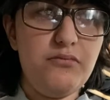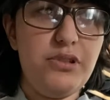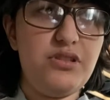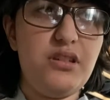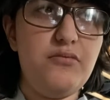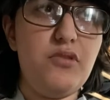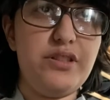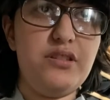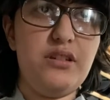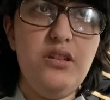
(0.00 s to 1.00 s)
Which I
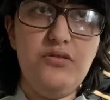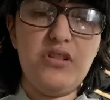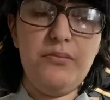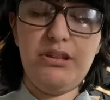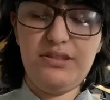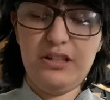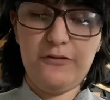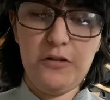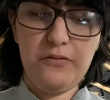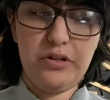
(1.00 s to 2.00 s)
want to control
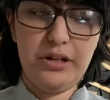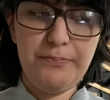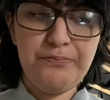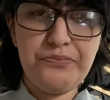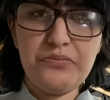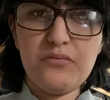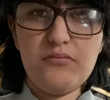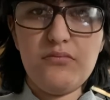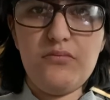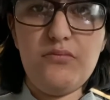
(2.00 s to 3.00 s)
myself over.
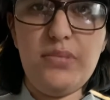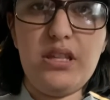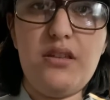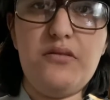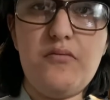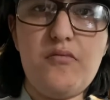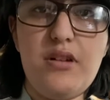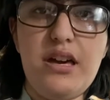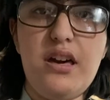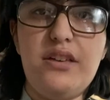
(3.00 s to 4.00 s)
Because
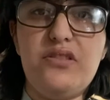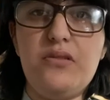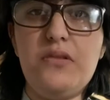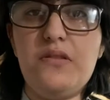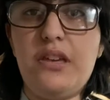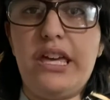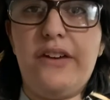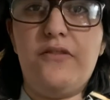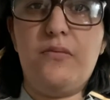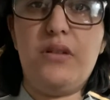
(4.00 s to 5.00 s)
as soon as I
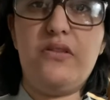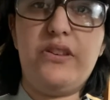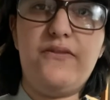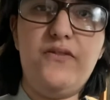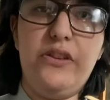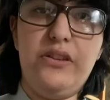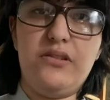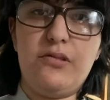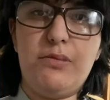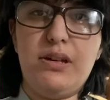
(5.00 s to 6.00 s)
have romantic
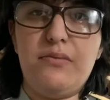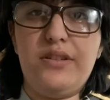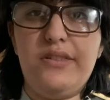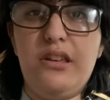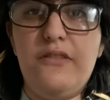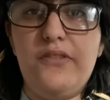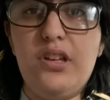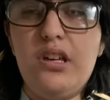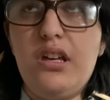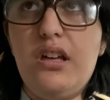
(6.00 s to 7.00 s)
feelings about myself,
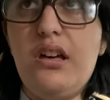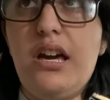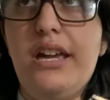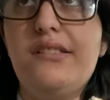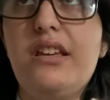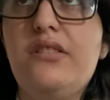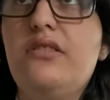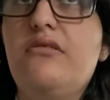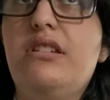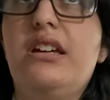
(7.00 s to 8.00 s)
I tend
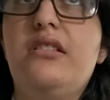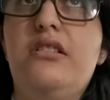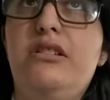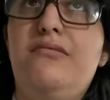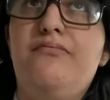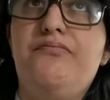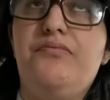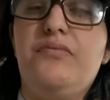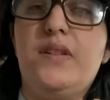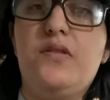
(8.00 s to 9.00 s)
to get
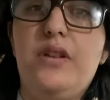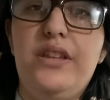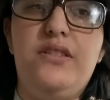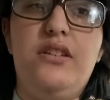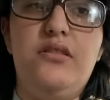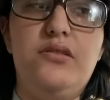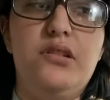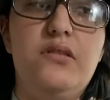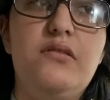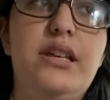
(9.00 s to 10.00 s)
crazy, you
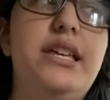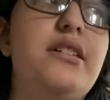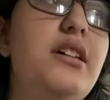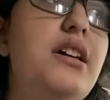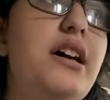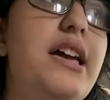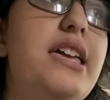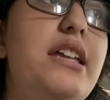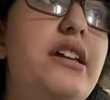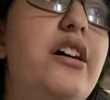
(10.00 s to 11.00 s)
know? I